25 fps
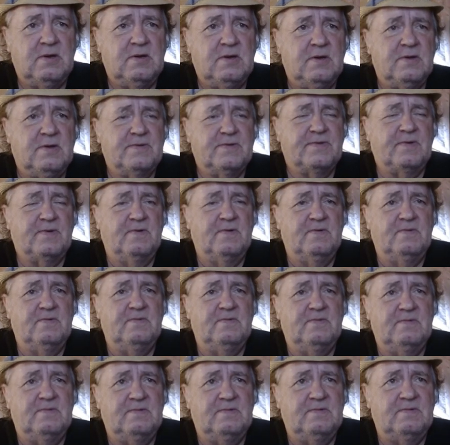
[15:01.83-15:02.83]
So
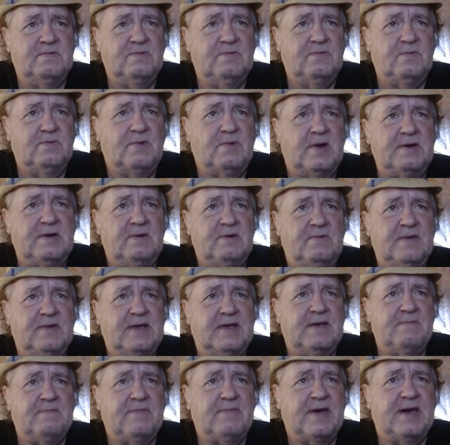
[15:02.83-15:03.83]
why don't we
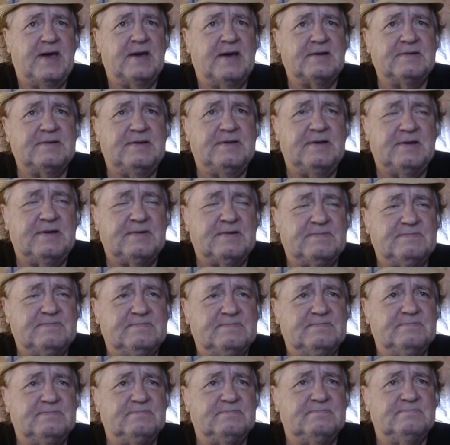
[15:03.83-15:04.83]
get back to
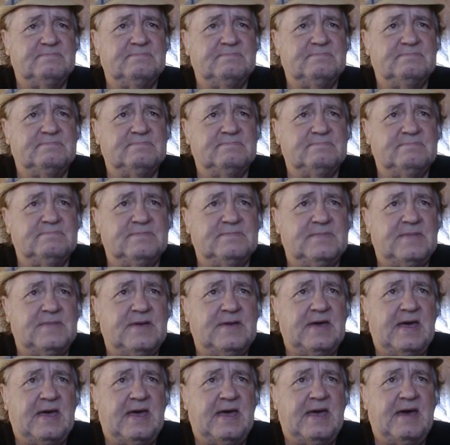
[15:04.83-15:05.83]

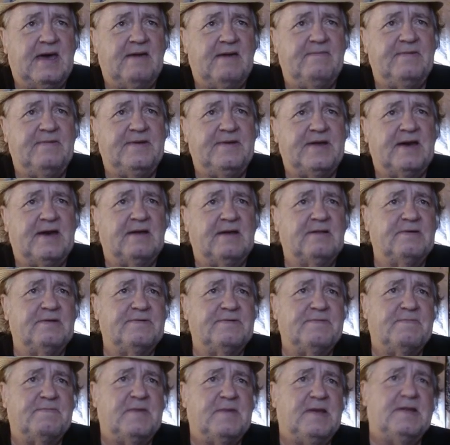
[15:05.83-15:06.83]
having Dallas
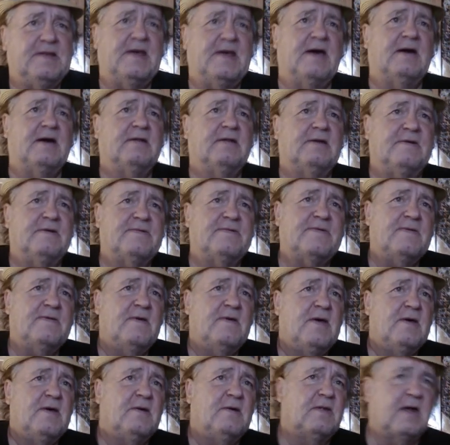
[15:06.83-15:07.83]
be Dallas,
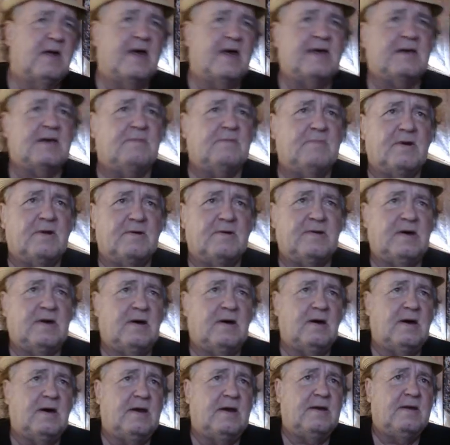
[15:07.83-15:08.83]
like them or
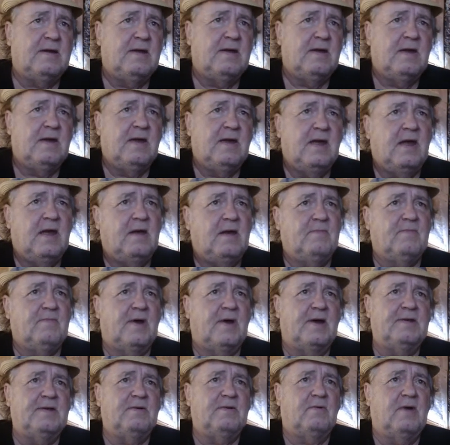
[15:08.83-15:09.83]
not? And
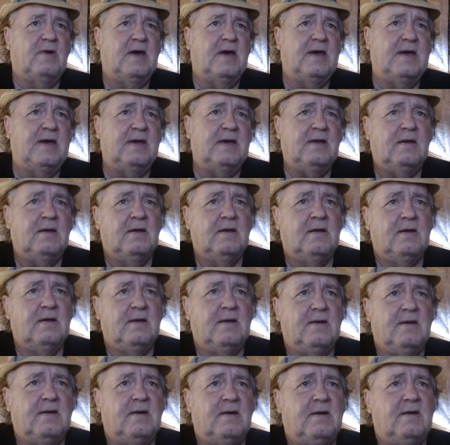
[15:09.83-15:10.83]
by the way,
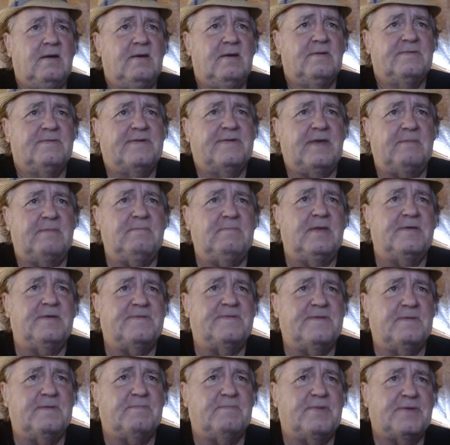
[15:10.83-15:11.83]
send me
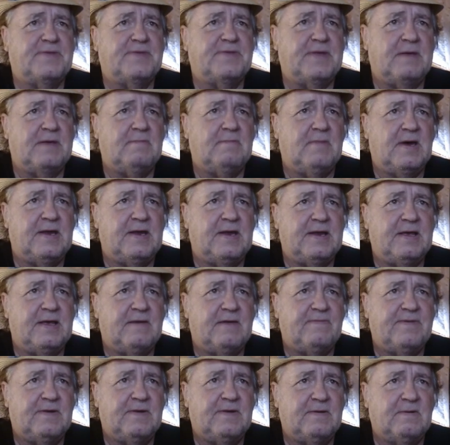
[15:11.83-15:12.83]
sympathy money
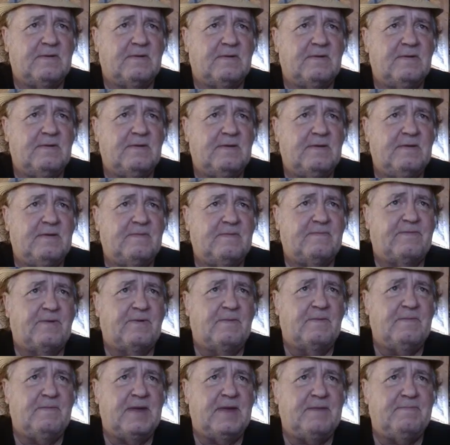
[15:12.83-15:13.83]
if you don't, for
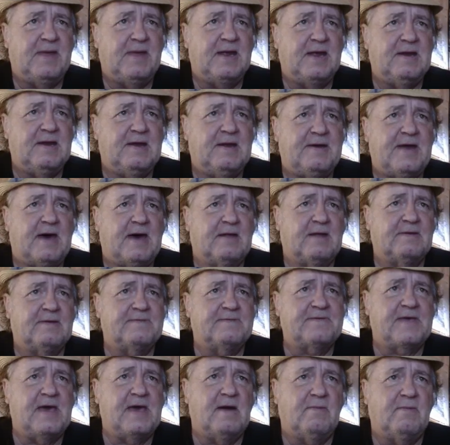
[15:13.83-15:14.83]
me being a Dallas
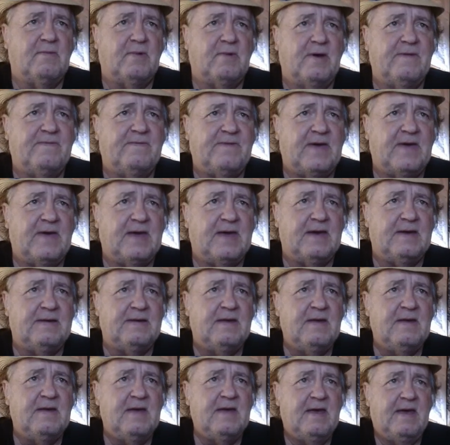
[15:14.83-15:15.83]
Cowboy fan
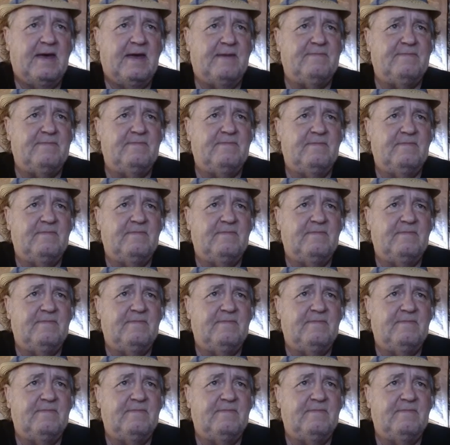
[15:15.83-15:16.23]
and